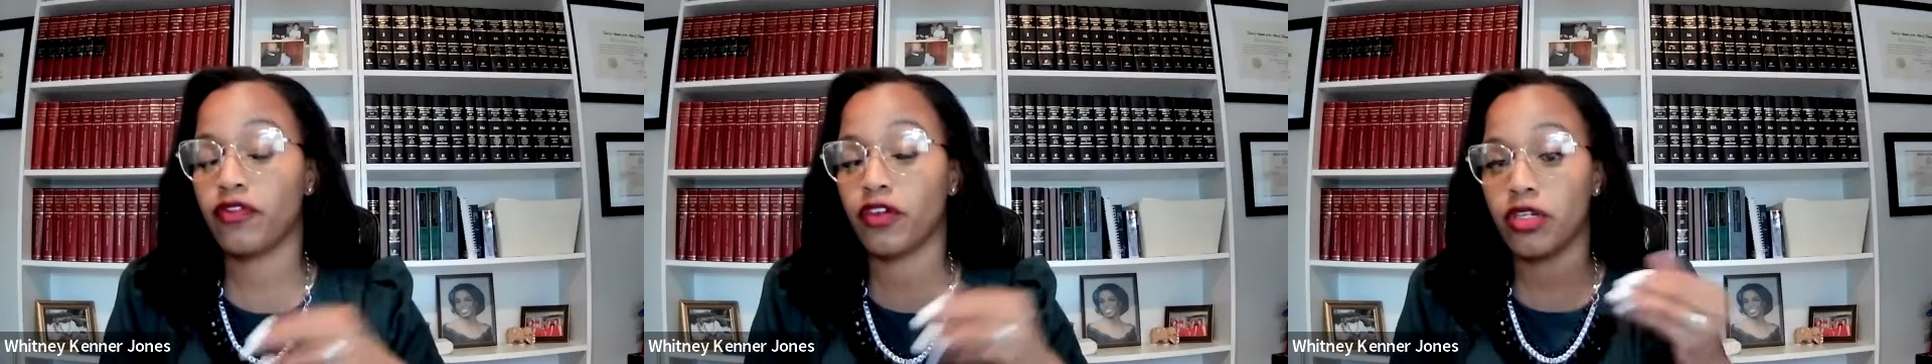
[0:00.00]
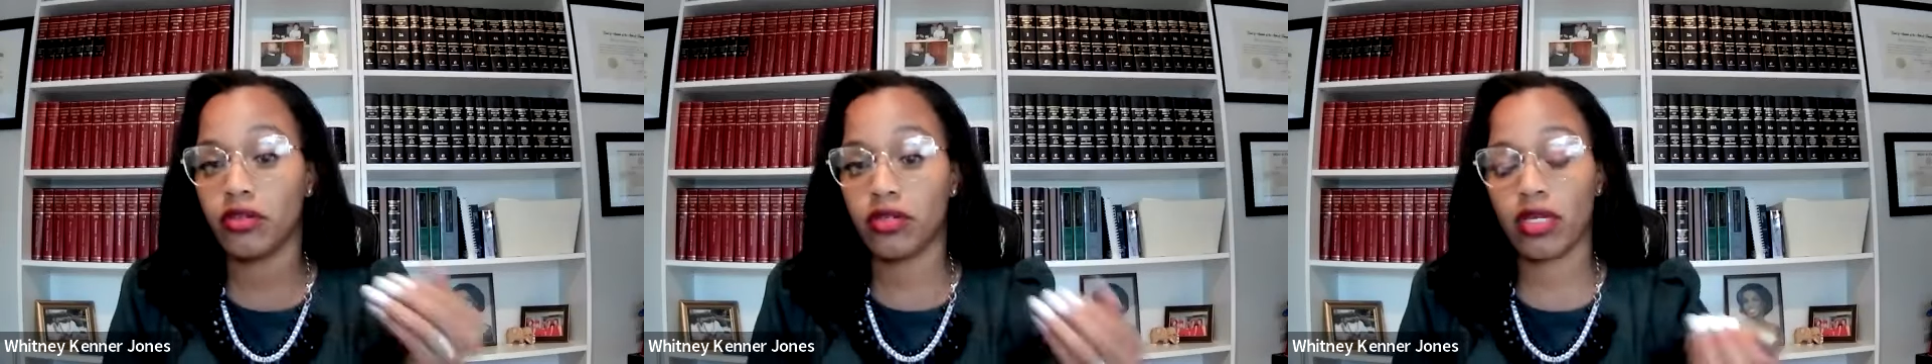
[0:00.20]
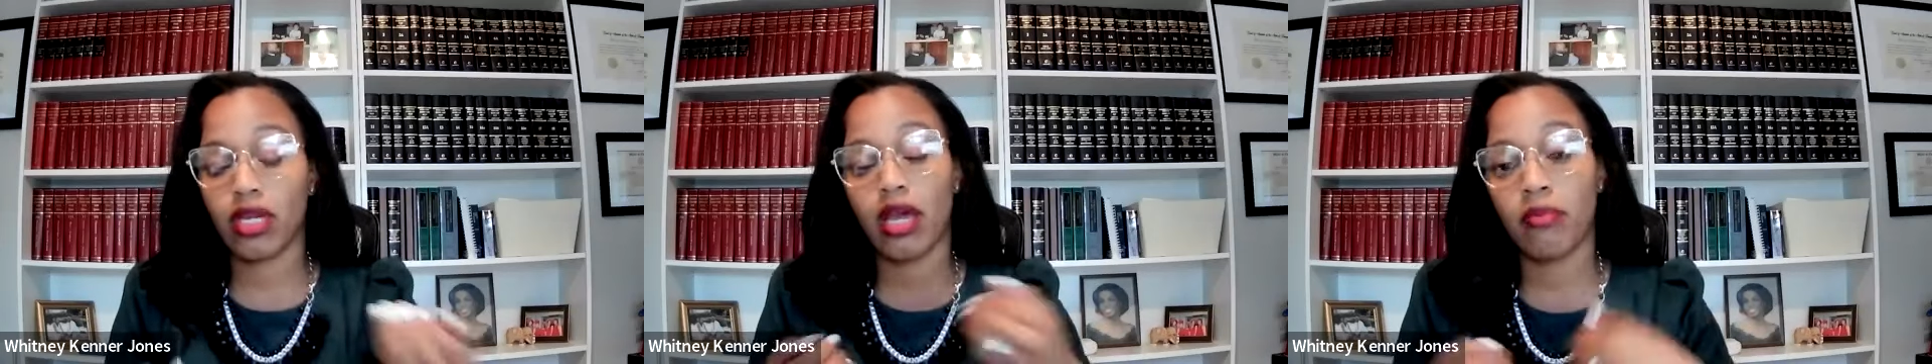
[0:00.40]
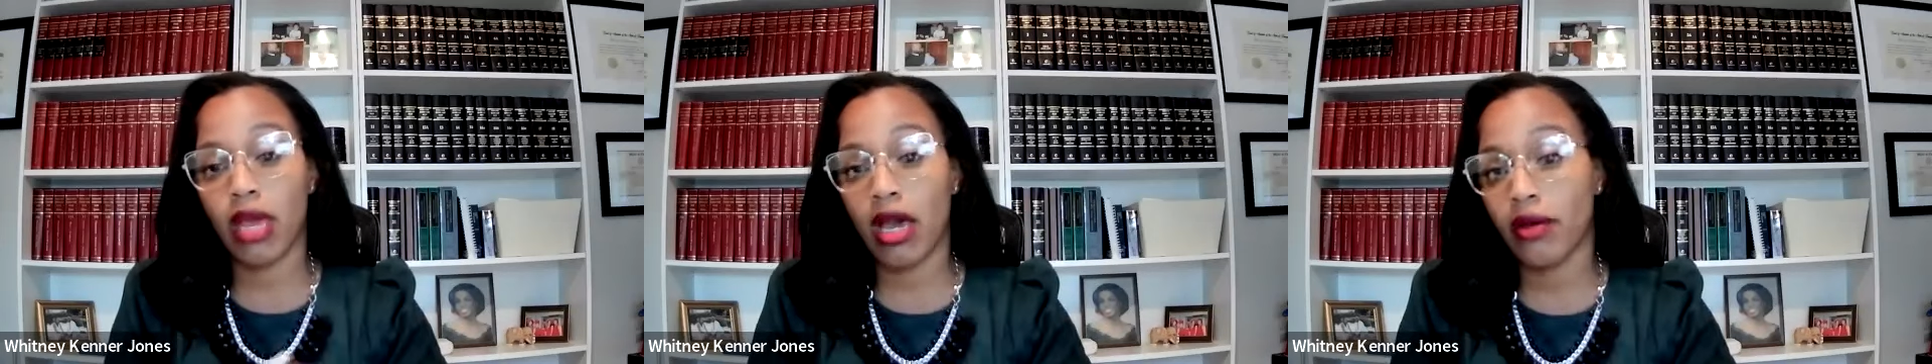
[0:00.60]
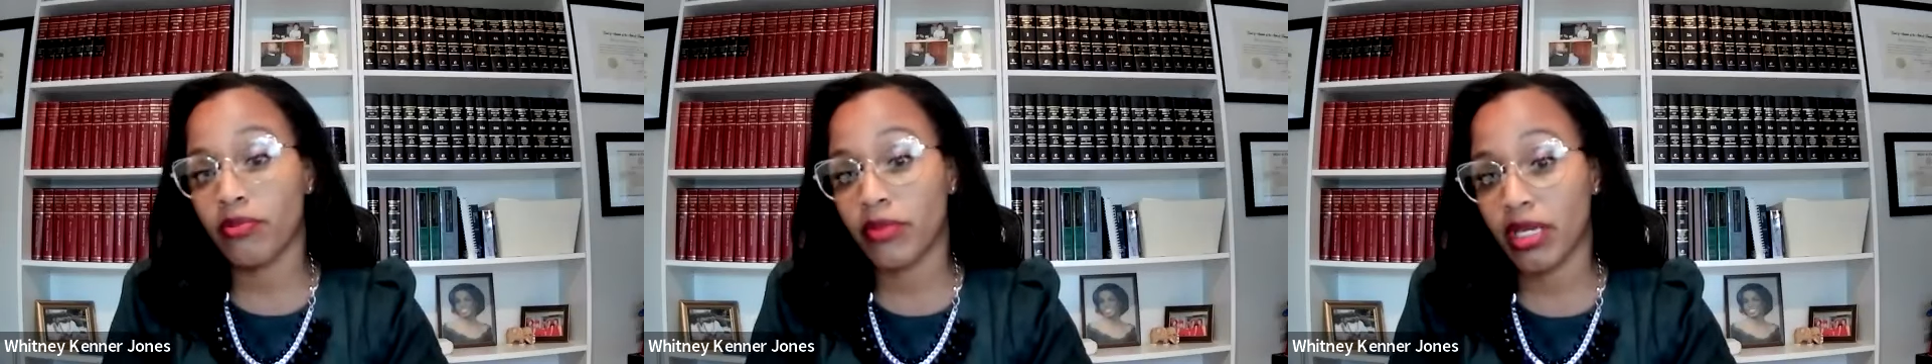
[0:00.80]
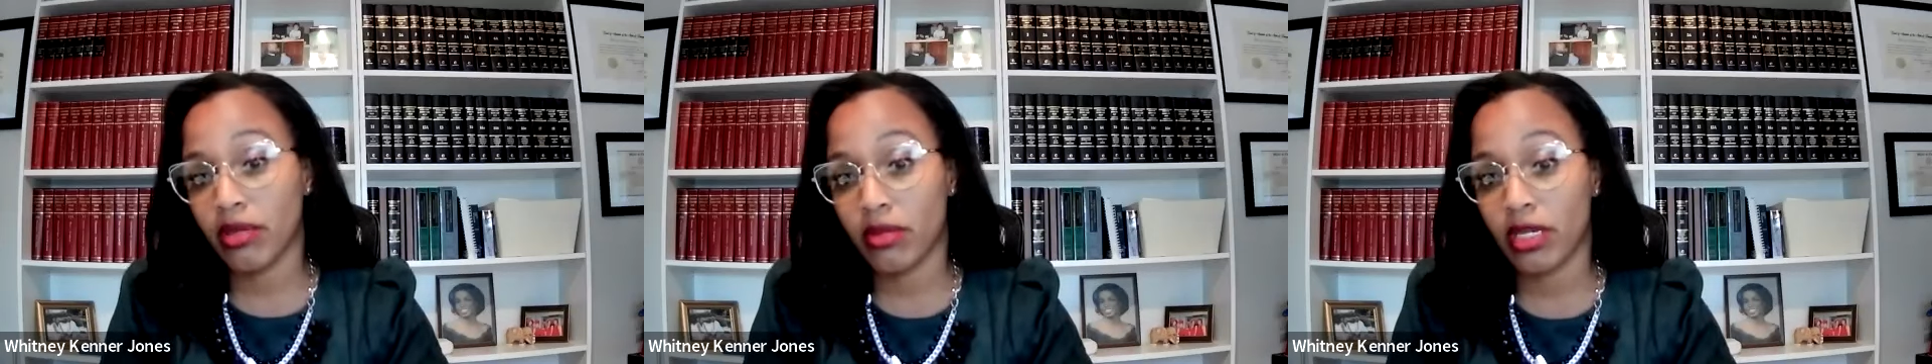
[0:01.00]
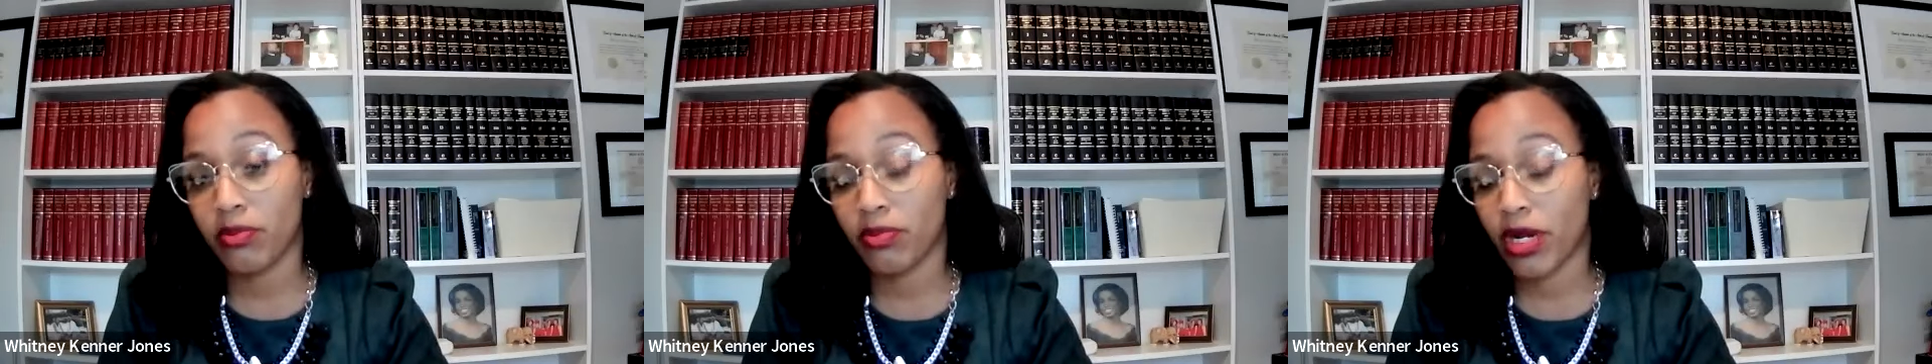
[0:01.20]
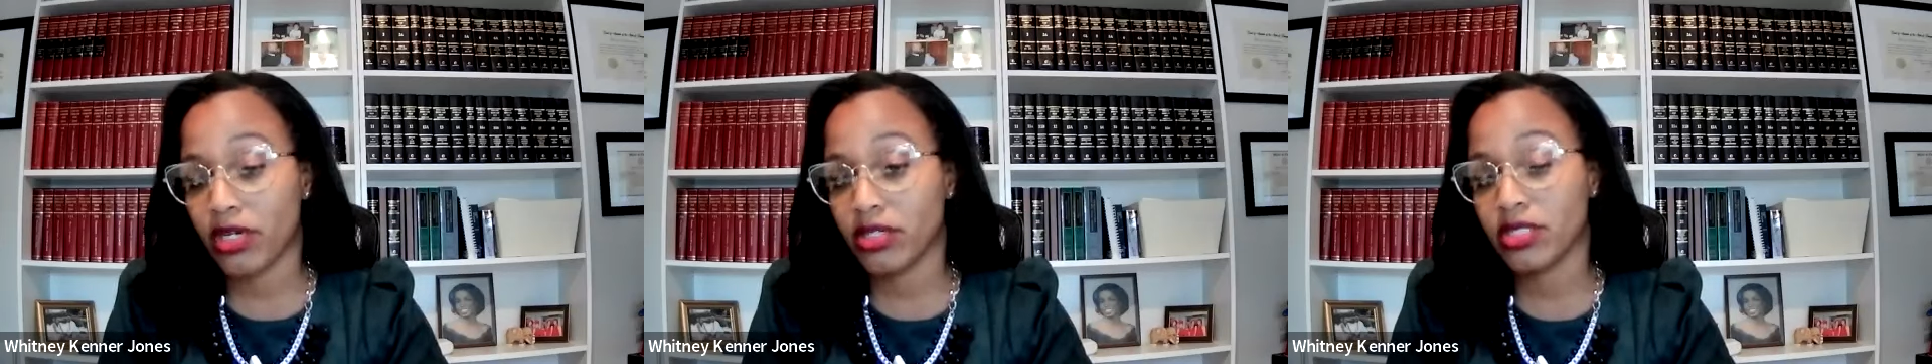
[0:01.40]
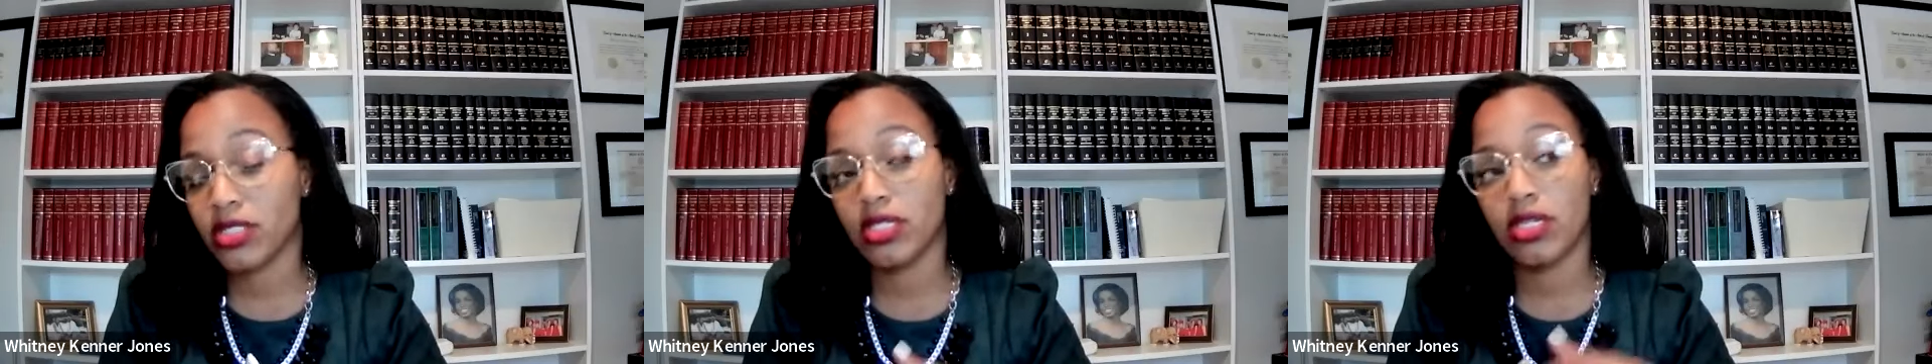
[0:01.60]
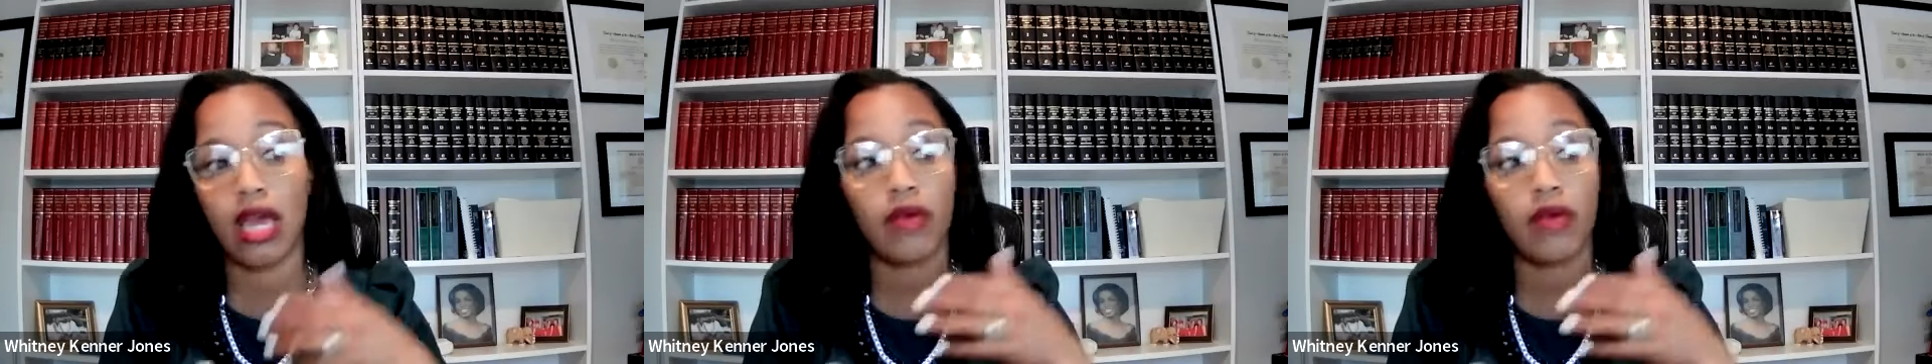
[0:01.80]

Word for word: for you to come out and meet me in person.